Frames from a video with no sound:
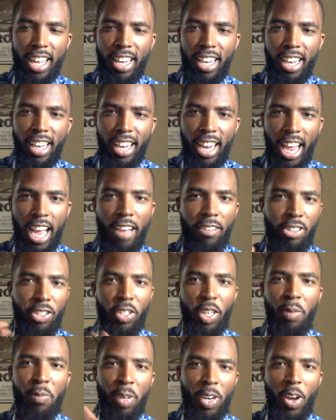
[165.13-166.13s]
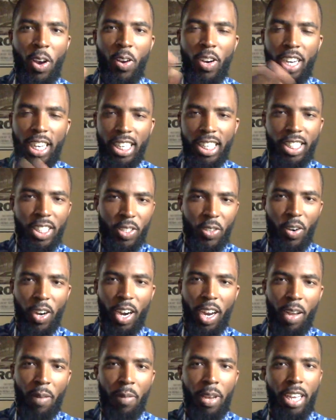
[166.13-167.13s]
live streaming it on
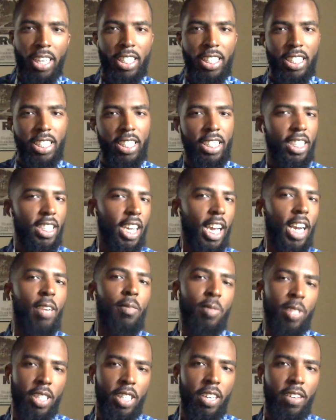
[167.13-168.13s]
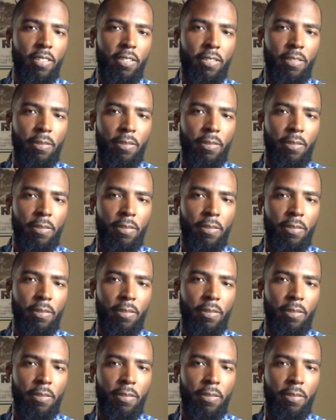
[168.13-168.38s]
Instagram, and shot himself.